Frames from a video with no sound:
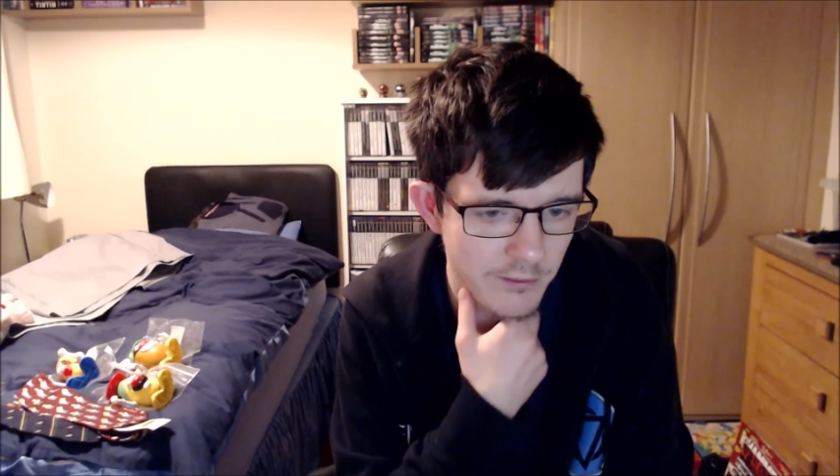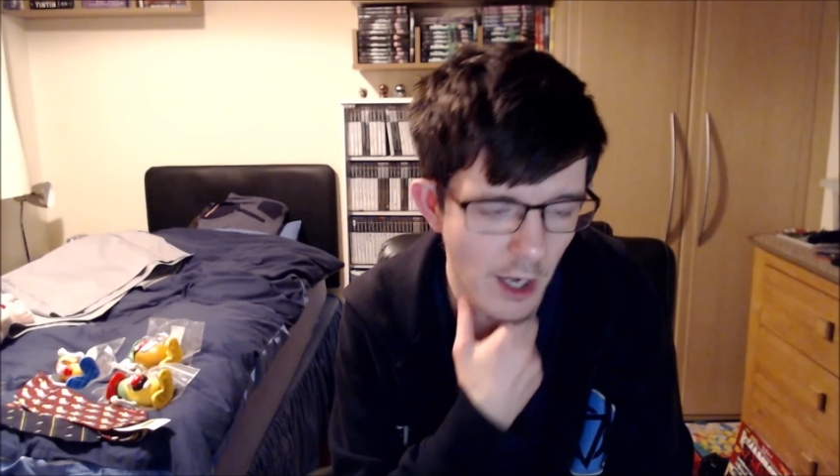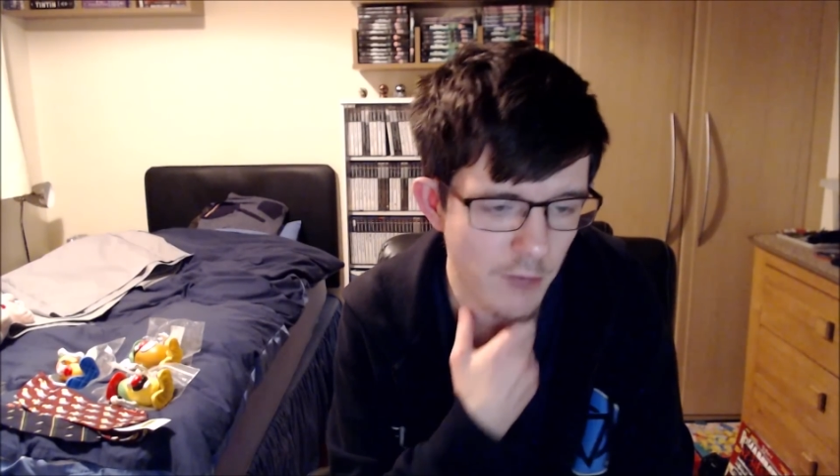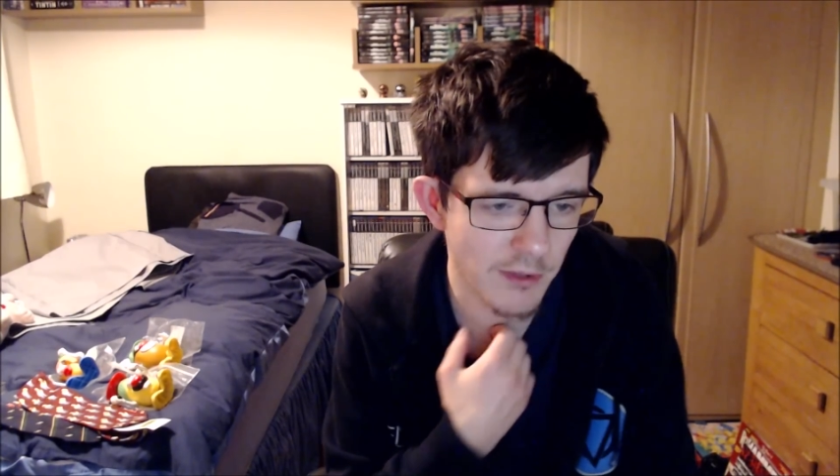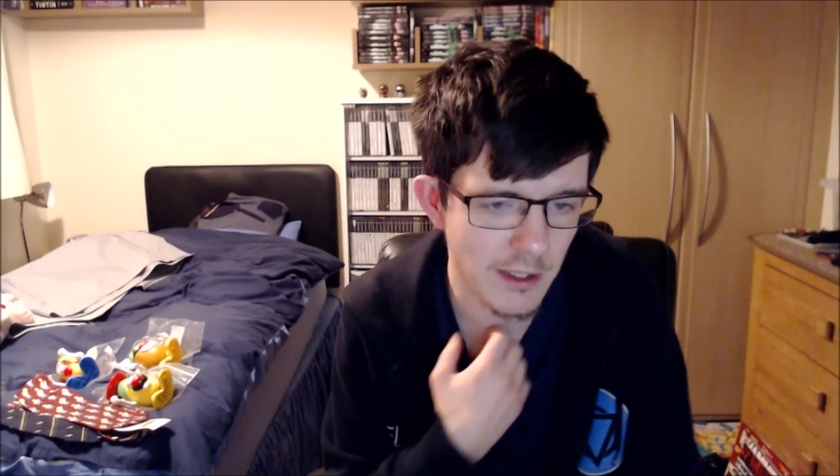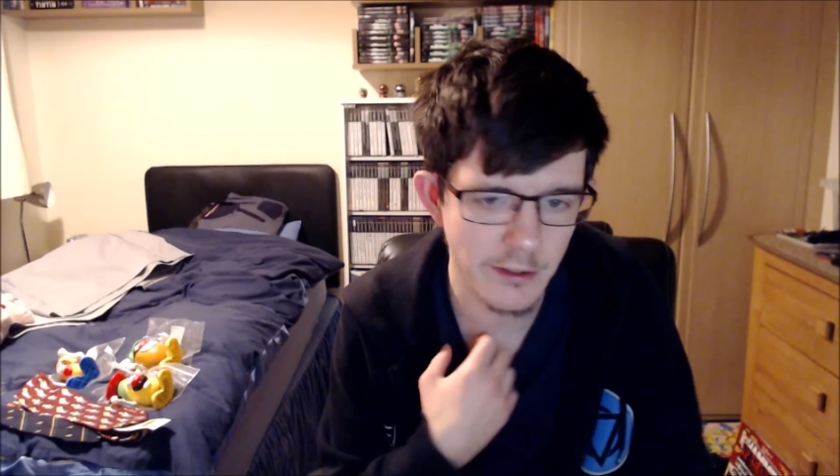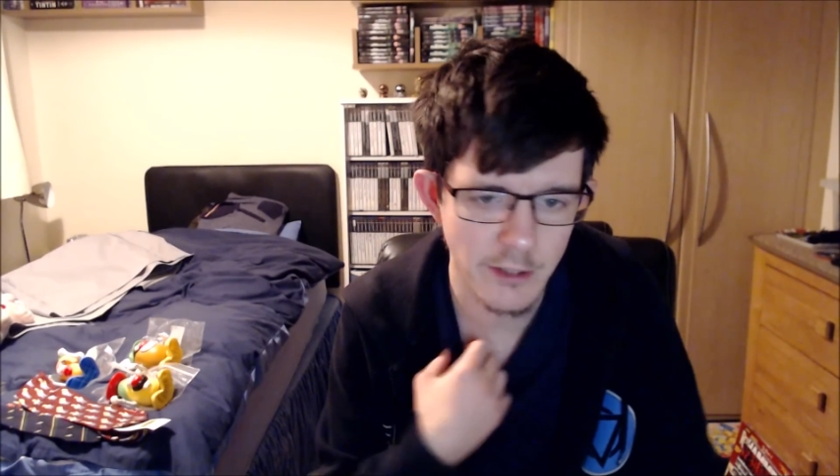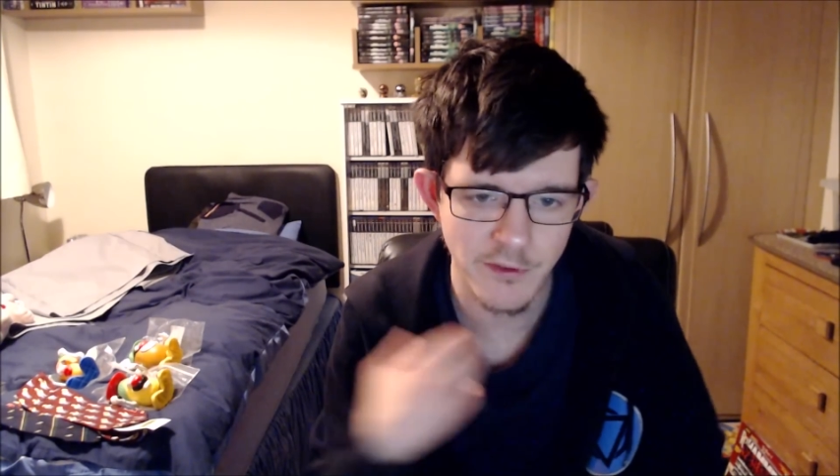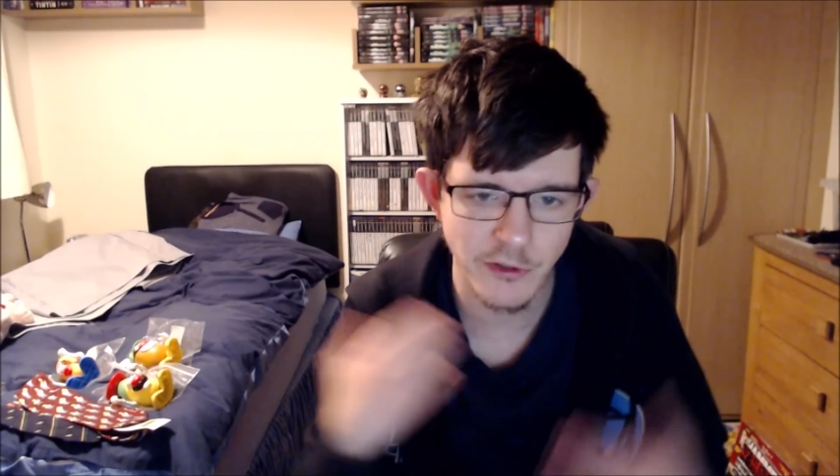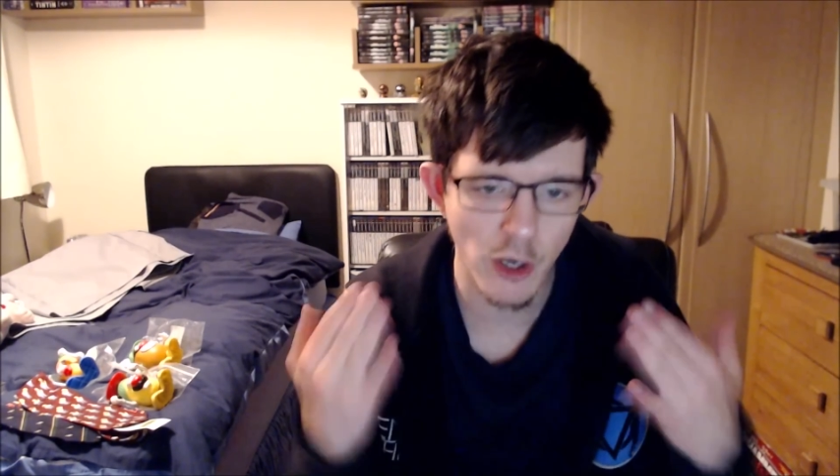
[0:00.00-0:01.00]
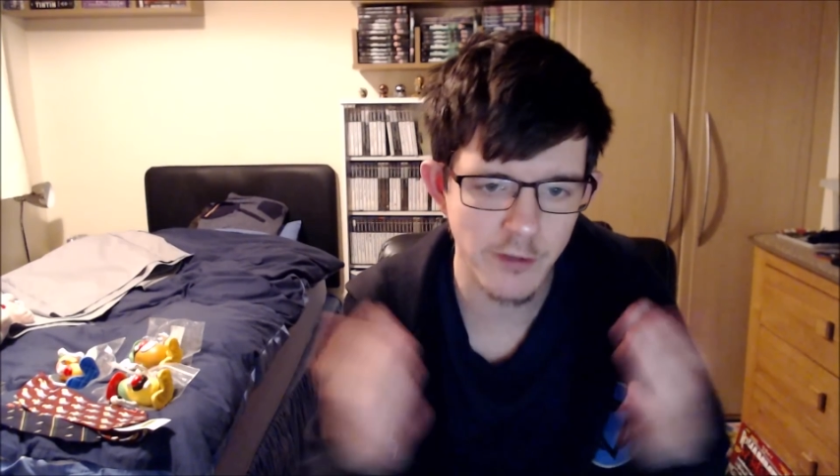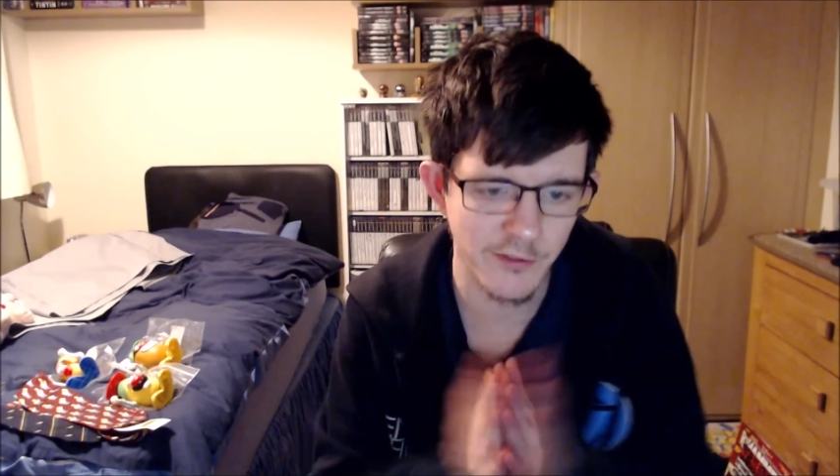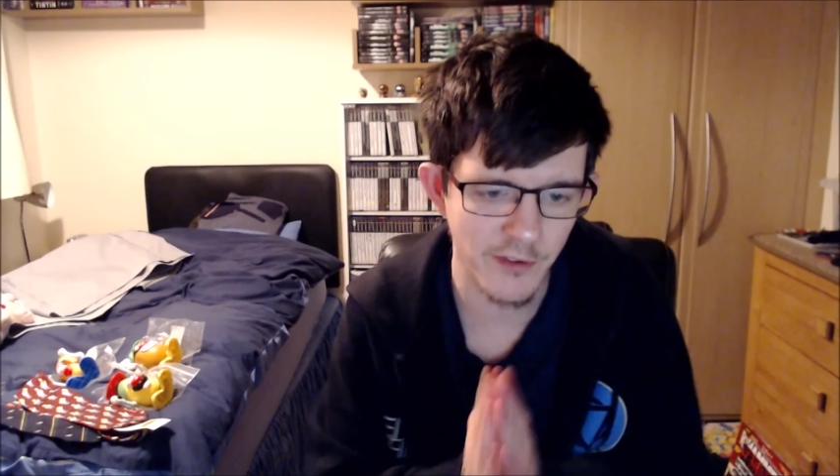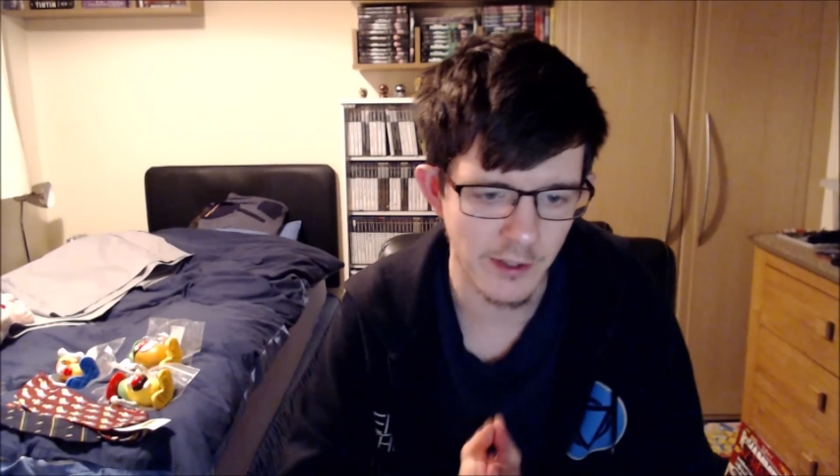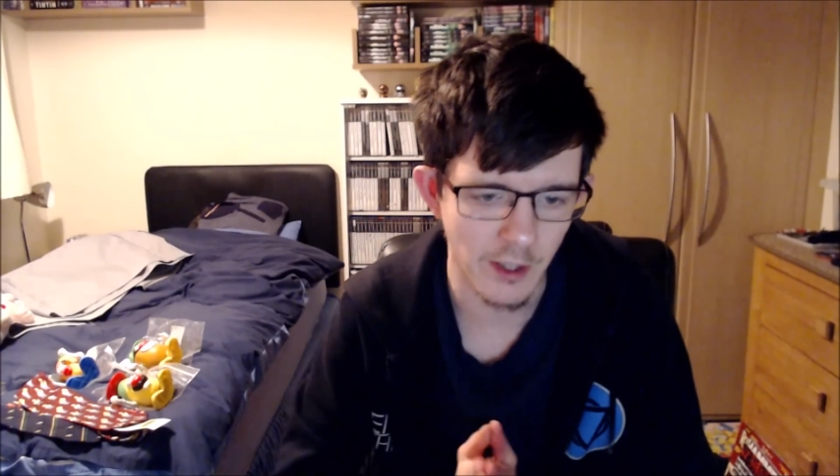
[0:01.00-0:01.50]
hopefully you've enjoyed this video.